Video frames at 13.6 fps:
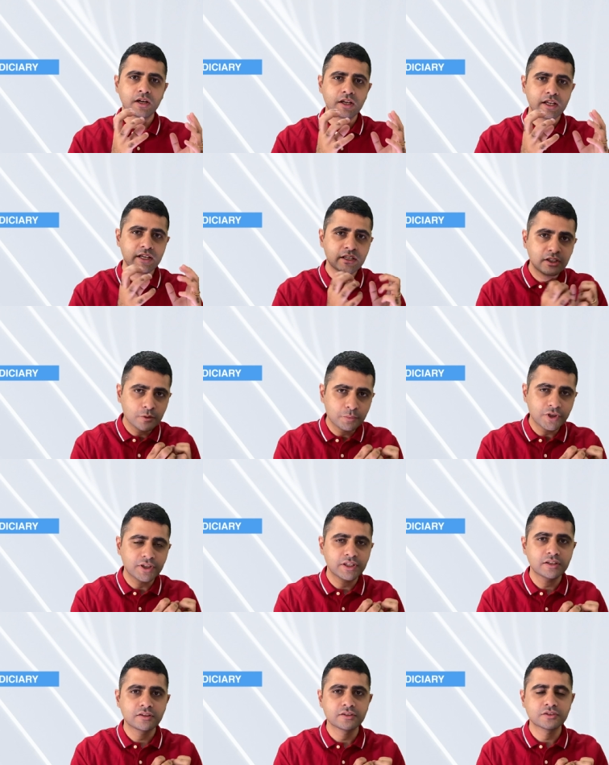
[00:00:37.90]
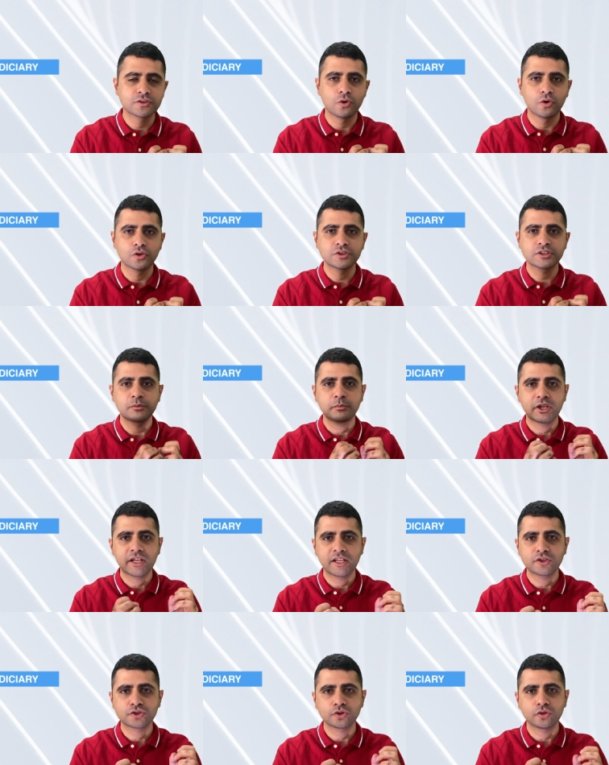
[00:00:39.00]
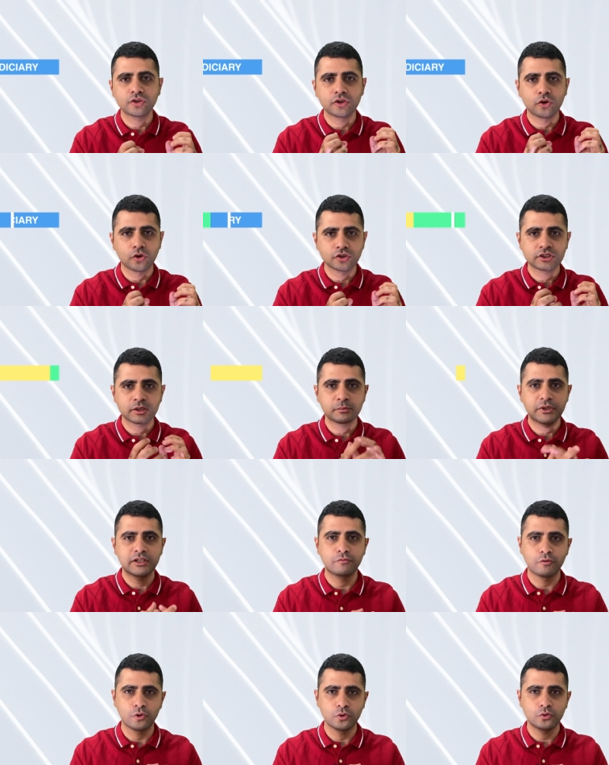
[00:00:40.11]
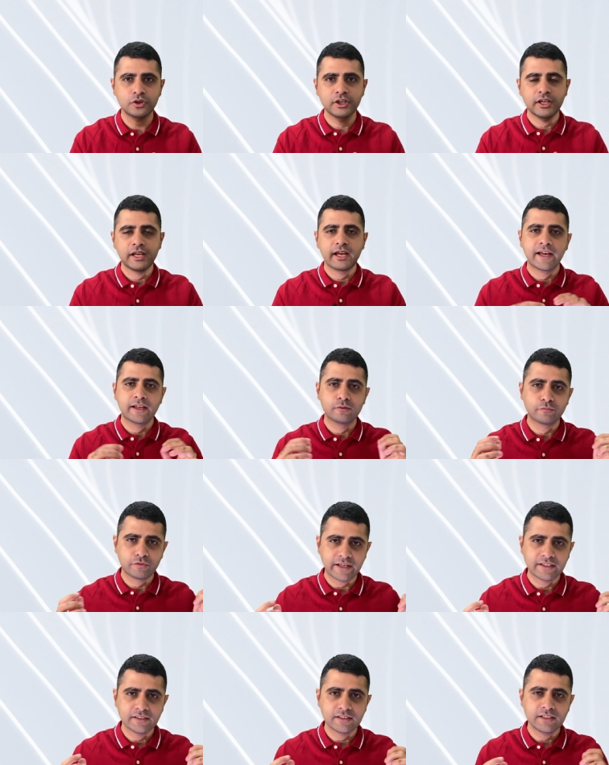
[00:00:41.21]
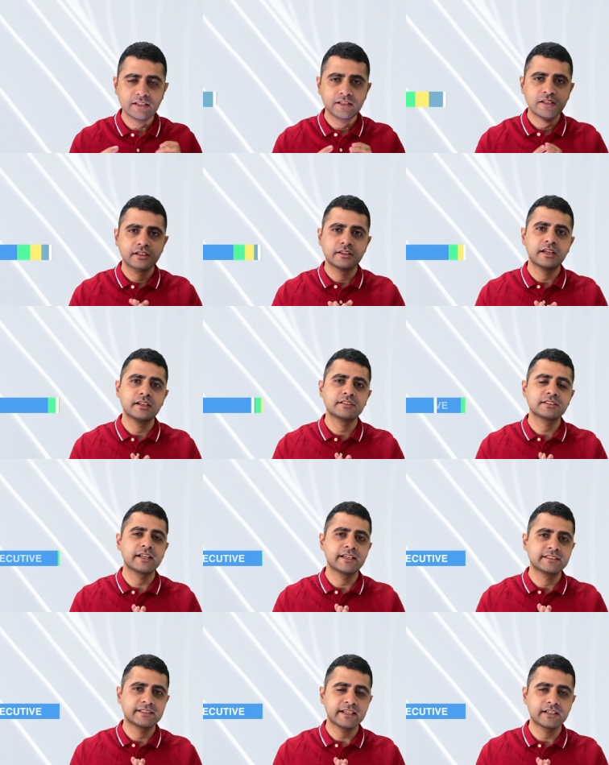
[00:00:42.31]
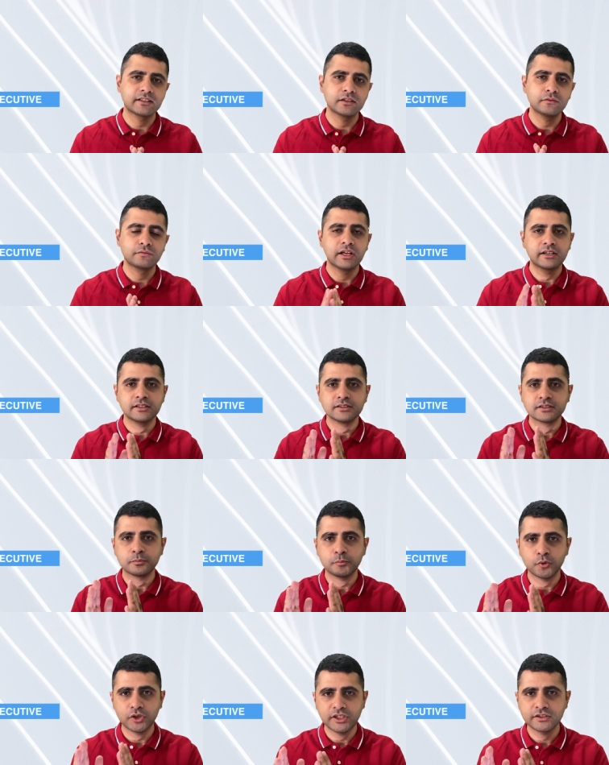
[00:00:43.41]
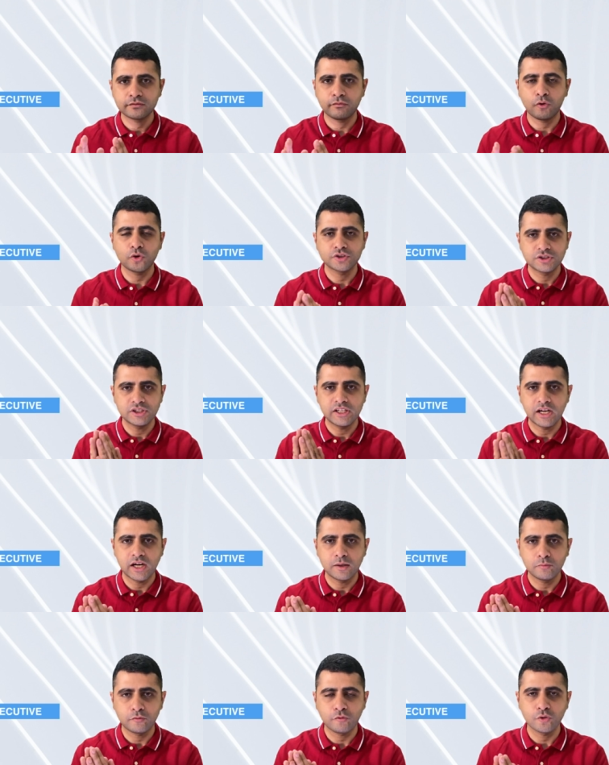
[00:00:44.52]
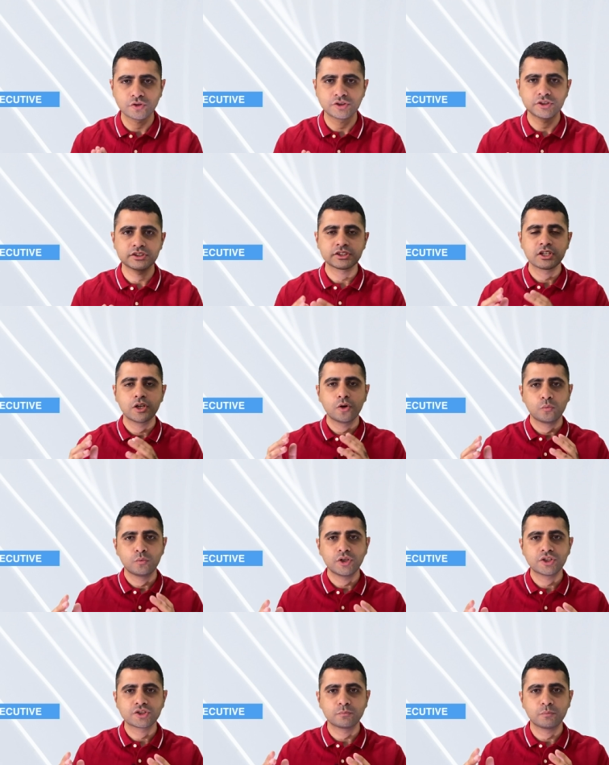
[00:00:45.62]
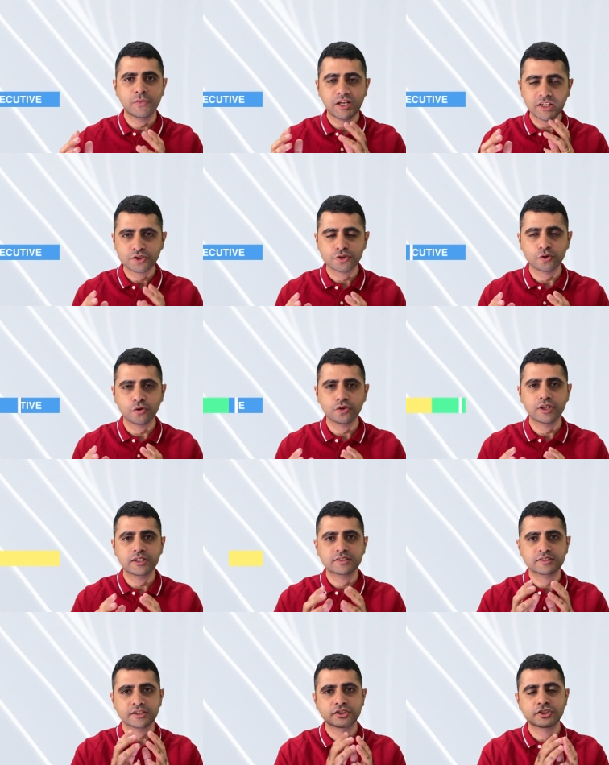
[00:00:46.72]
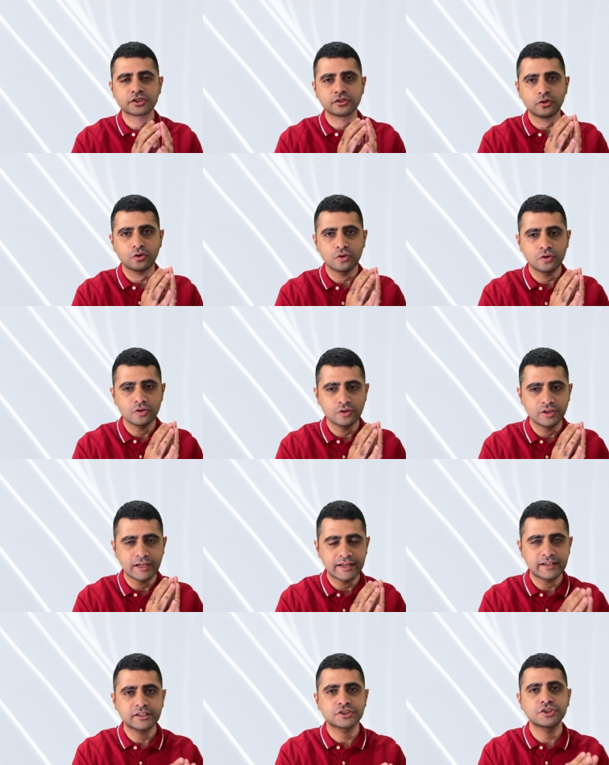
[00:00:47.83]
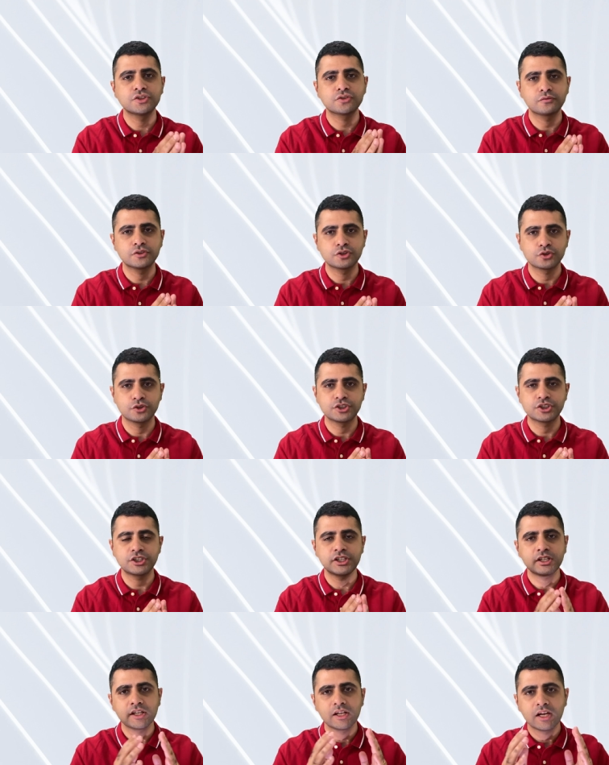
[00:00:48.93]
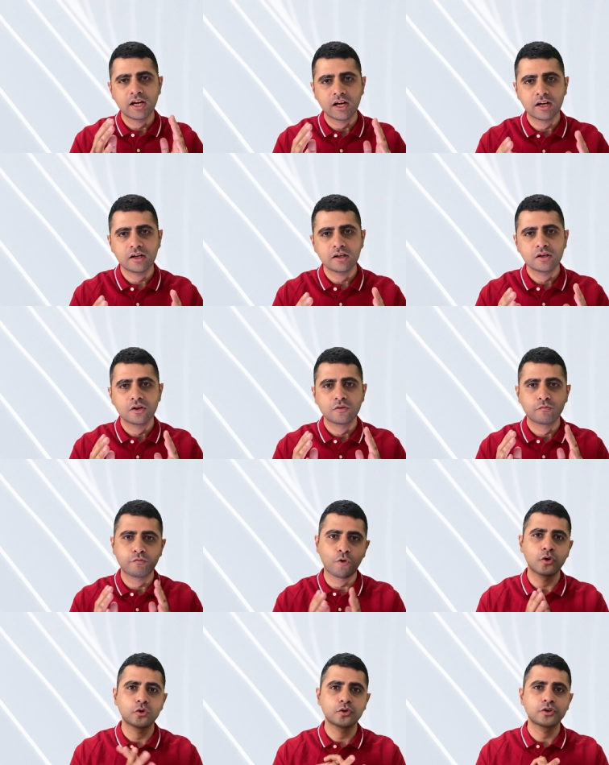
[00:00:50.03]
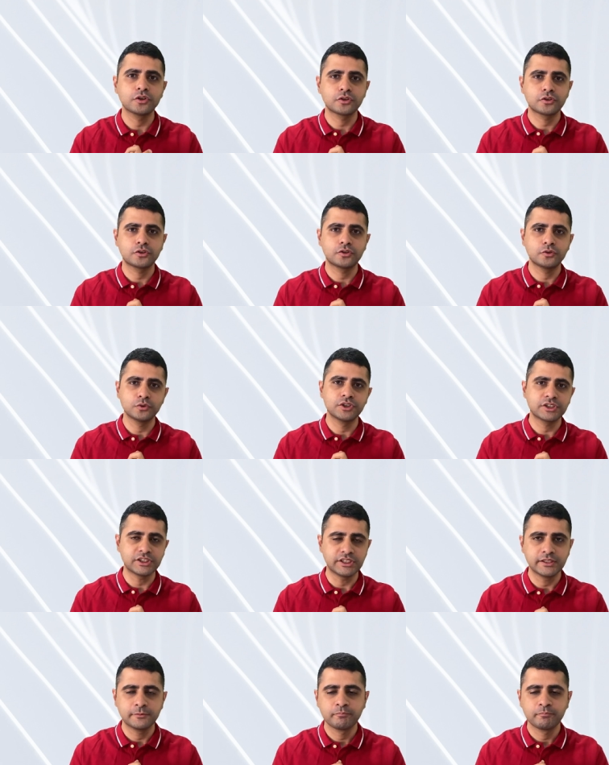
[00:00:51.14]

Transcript: interpreting these laws and making sure the laws are being followed, and finally there is an executive, that is the police force, the armed forces, which make sure that such directions of the judiciary are followed to the T.